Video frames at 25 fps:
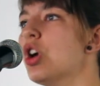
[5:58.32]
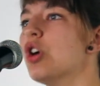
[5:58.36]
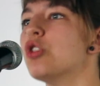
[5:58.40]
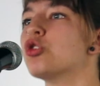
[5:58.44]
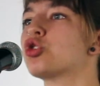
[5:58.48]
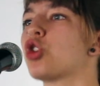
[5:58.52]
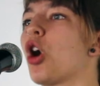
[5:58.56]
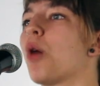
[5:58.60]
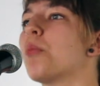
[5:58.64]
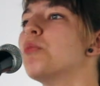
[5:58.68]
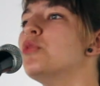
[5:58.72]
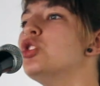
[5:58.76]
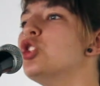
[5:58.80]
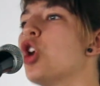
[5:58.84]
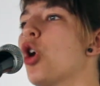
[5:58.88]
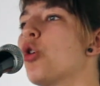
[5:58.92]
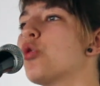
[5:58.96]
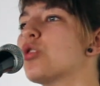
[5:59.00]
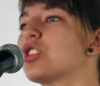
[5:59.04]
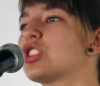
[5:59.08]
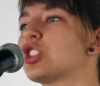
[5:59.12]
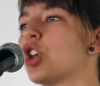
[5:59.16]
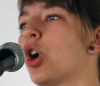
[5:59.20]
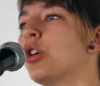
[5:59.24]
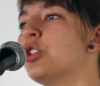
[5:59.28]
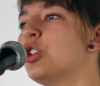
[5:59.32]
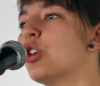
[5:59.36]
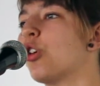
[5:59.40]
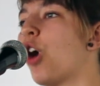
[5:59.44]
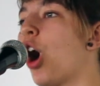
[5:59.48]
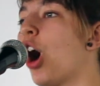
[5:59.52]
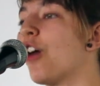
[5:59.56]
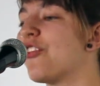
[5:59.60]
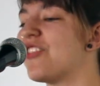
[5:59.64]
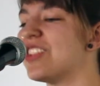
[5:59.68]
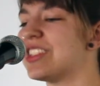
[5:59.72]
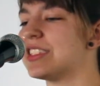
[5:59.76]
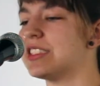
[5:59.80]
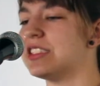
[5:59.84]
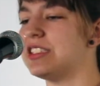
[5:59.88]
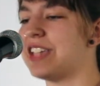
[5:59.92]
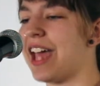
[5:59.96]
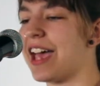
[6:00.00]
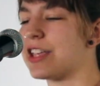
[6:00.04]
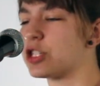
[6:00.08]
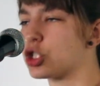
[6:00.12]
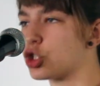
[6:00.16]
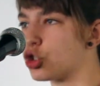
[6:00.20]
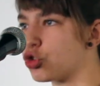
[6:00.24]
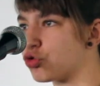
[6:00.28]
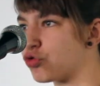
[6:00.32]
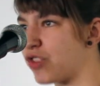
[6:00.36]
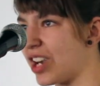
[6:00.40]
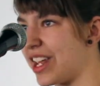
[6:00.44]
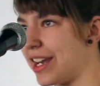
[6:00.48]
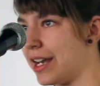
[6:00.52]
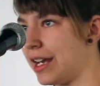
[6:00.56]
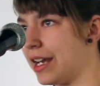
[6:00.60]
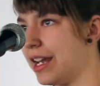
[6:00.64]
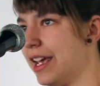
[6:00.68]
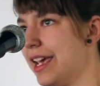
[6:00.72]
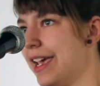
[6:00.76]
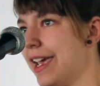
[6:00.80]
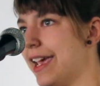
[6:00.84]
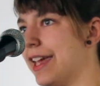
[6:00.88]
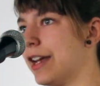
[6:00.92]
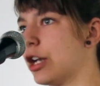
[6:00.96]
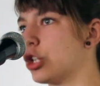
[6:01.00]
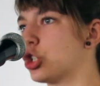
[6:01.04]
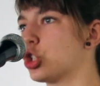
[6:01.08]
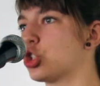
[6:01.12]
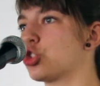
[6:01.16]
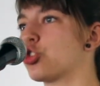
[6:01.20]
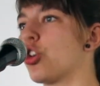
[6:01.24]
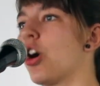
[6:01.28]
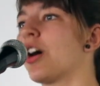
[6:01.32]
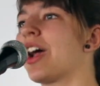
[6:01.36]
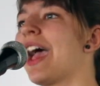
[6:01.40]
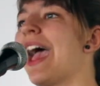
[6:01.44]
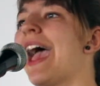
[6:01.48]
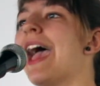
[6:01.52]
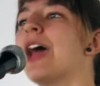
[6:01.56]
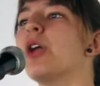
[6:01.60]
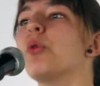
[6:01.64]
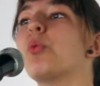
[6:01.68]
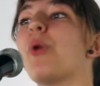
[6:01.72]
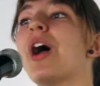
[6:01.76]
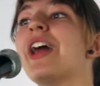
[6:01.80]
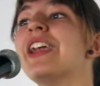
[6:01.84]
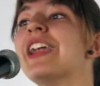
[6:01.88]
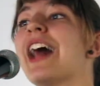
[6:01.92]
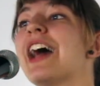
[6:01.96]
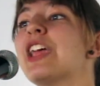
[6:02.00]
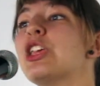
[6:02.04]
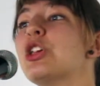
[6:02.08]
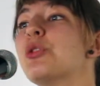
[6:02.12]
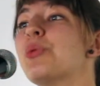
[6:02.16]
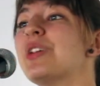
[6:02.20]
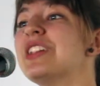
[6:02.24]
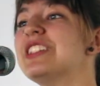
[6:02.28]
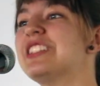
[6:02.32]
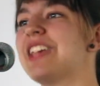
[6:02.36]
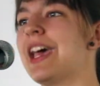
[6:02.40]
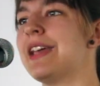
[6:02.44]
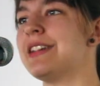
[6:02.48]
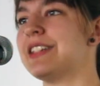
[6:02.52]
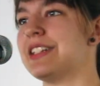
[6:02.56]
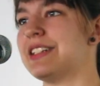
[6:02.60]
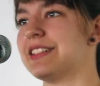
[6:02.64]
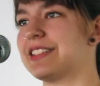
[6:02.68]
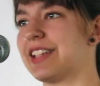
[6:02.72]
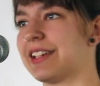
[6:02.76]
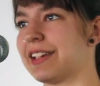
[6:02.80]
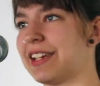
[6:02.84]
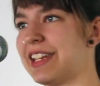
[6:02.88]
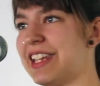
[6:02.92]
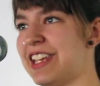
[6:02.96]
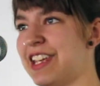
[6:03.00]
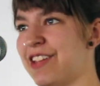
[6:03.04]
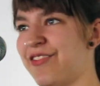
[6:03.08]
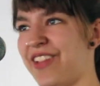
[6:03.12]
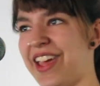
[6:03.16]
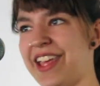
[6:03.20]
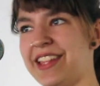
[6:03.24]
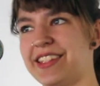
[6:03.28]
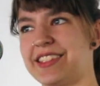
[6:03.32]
Drop notes on your office desk written in a strong hand. When are you intending to leave? It